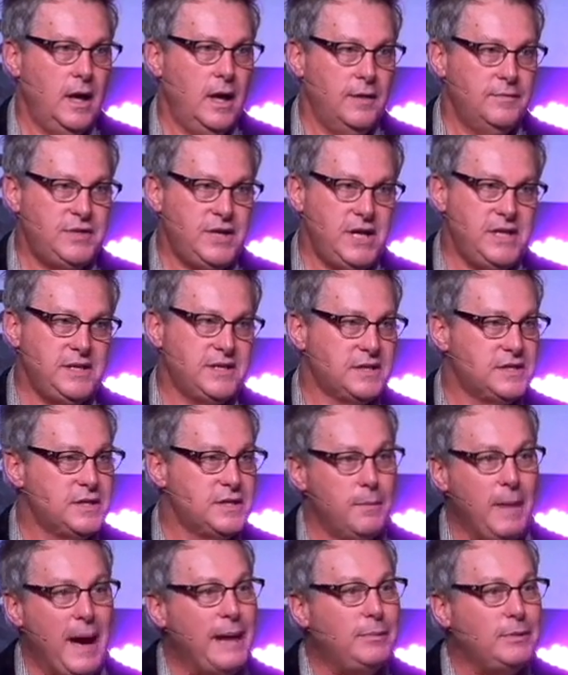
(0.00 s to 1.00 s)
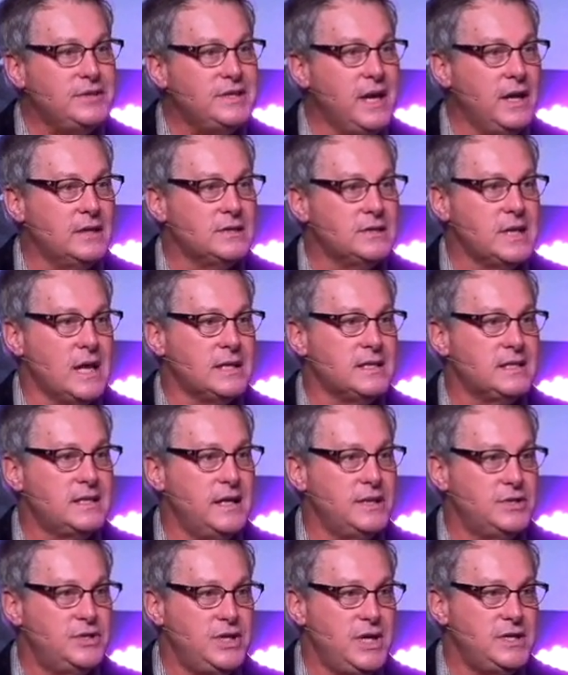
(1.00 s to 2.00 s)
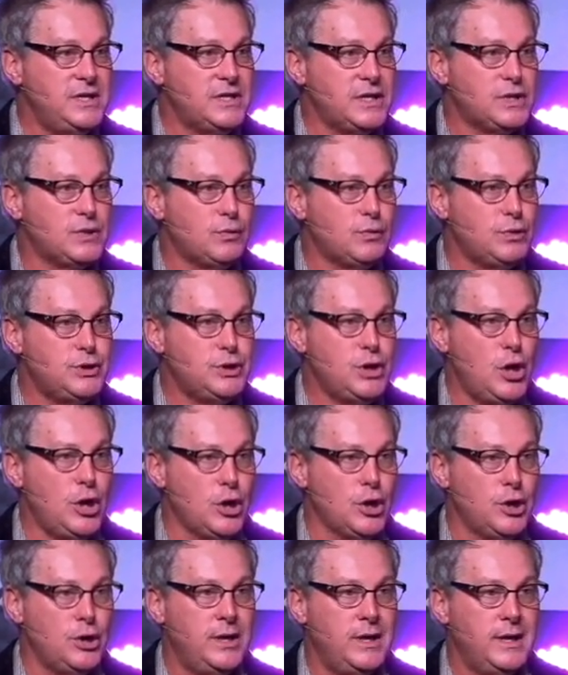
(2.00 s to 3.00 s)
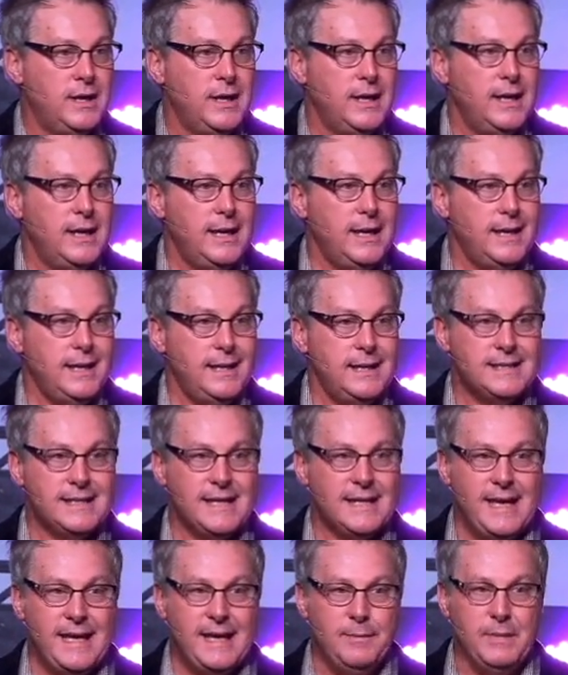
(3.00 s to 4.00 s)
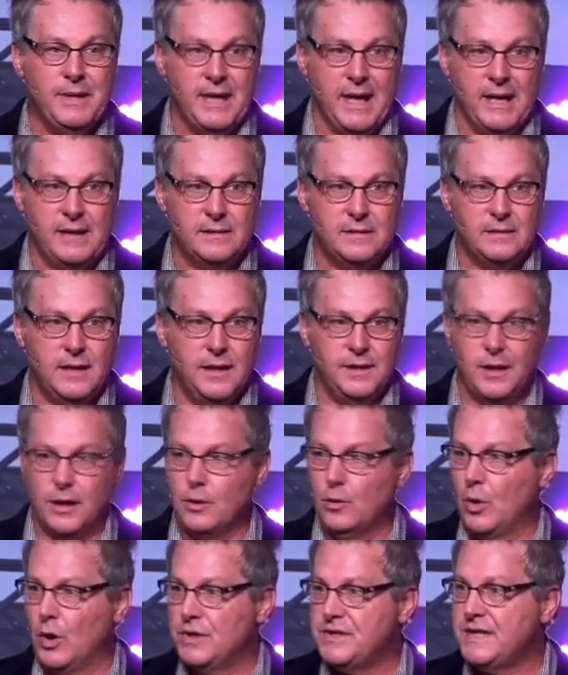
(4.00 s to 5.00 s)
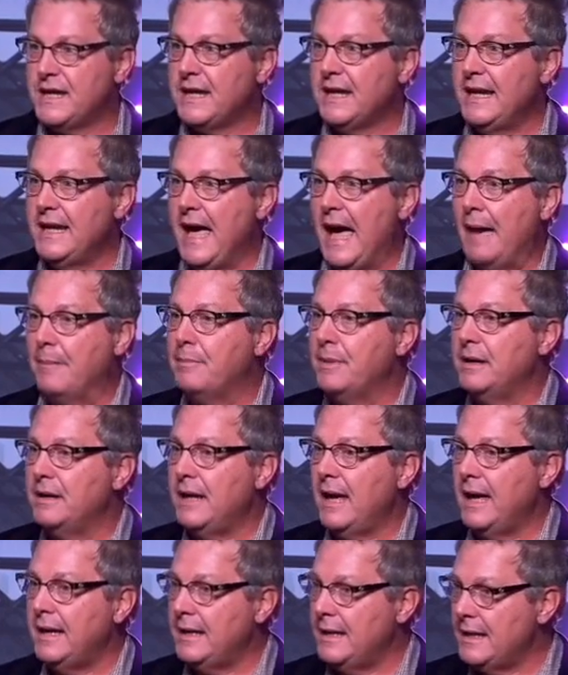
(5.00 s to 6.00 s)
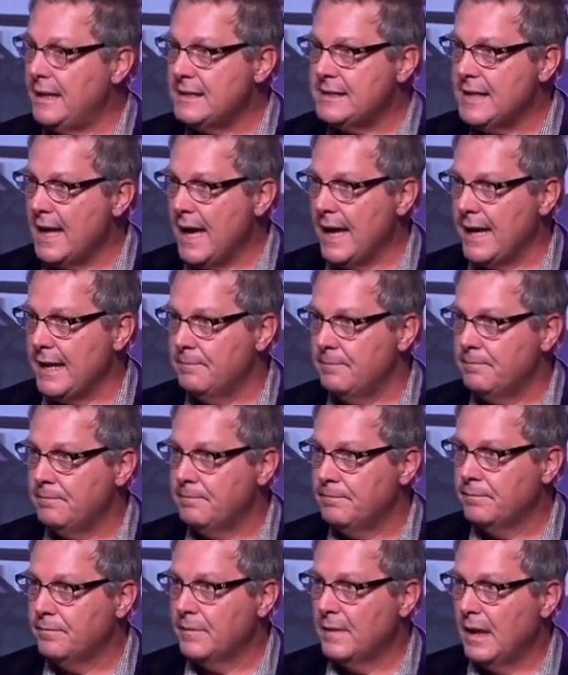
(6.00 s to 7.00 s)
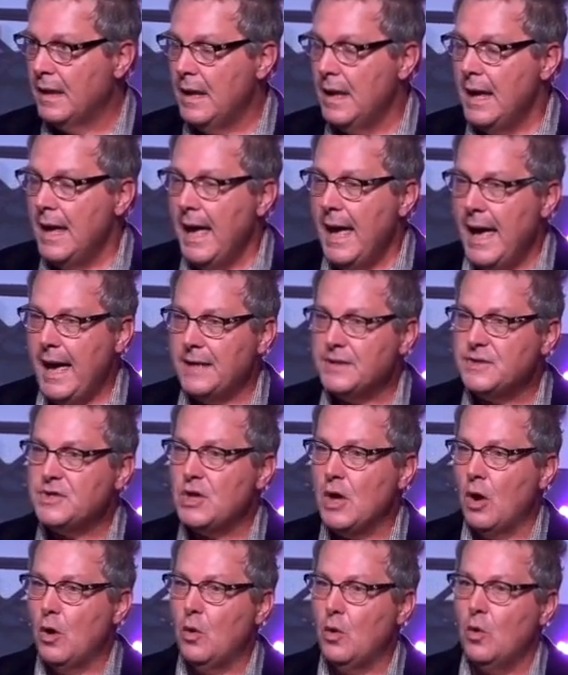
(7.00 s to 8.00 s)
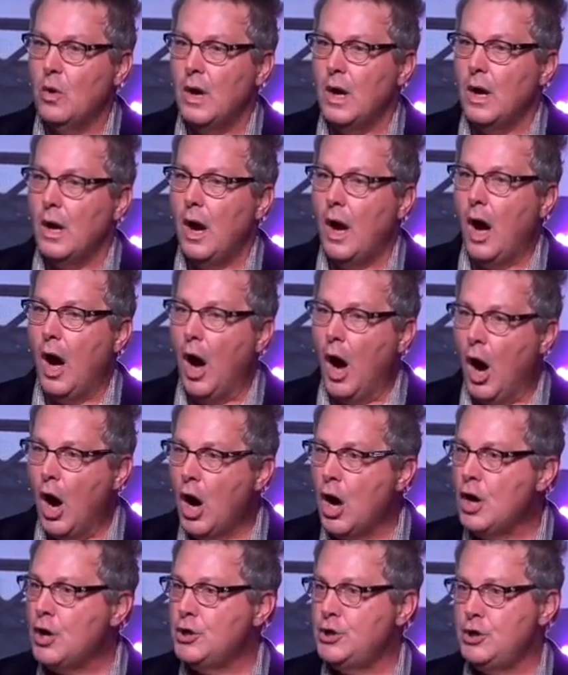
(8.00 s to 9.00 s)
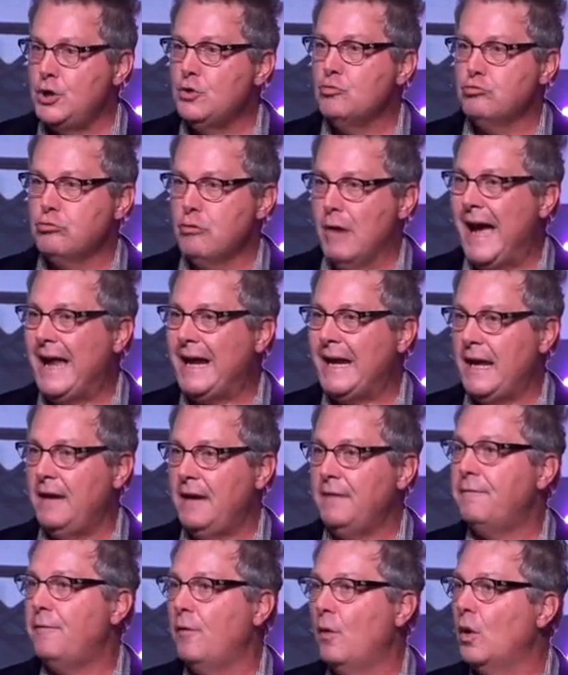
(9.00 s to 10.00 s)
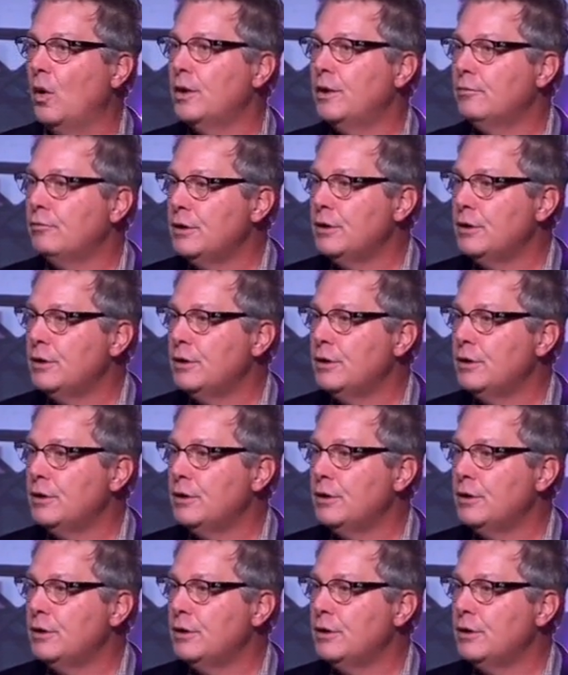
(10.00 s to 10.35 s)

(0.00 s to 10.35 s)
of Jesus? The Bible tells us that Jesus' return is imminent. In other words, it could happen at any time. And so, are you ready for the